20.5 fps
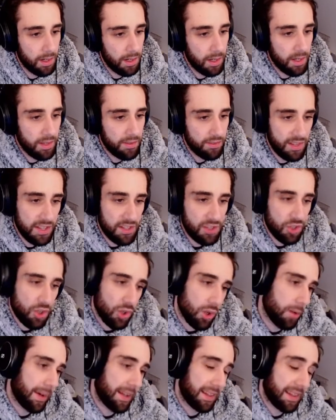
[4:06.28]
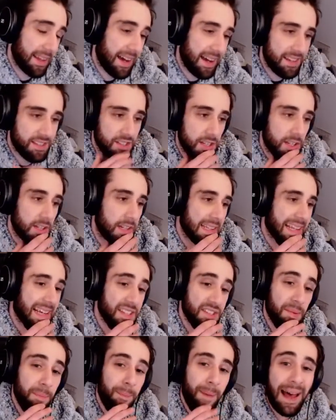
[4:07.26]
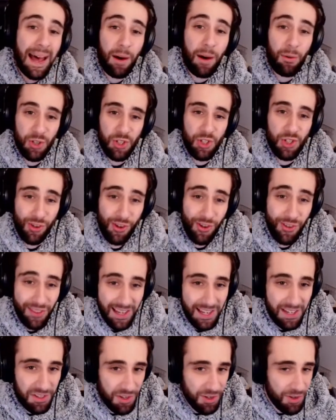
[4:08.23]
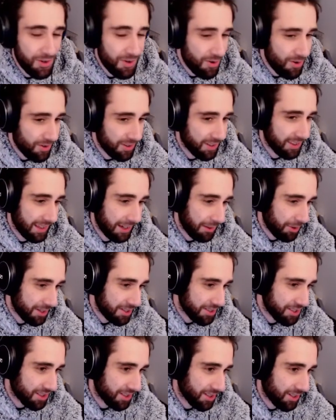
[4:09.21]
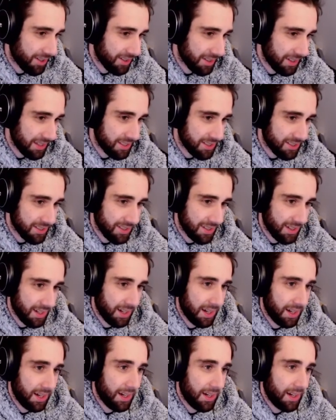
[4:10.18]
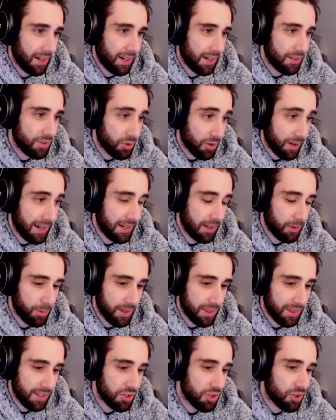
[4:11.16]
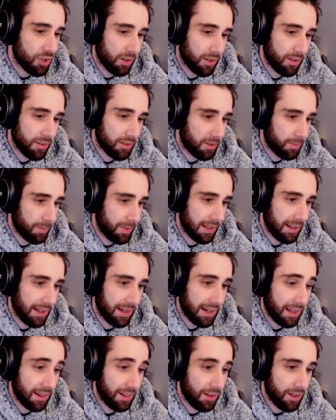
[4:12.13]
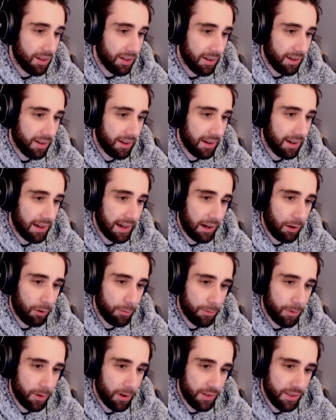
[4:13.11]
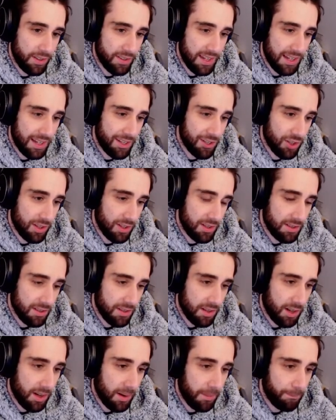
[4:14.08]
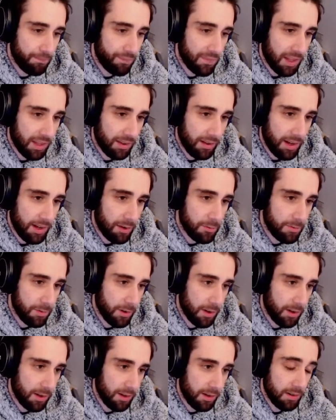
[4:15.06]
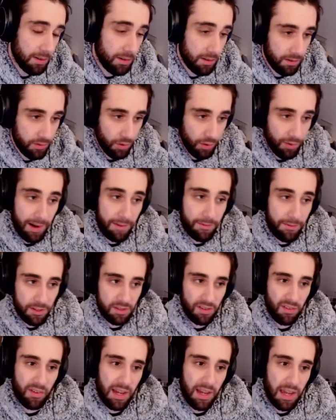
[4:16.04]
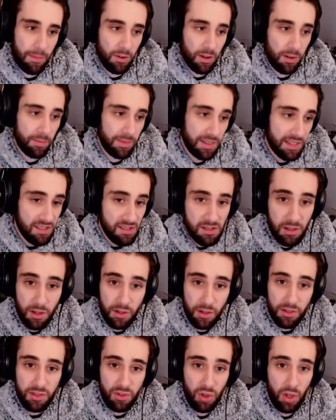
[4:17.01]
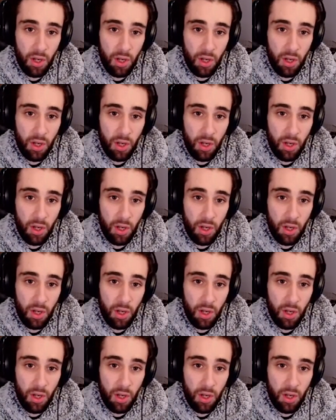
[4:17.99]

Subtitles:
This shot, man, that is a power shot. They knew that they were going to start this trailer with this shot to be like, look how far this engine has come, look how far the graphics of a game have come. This looks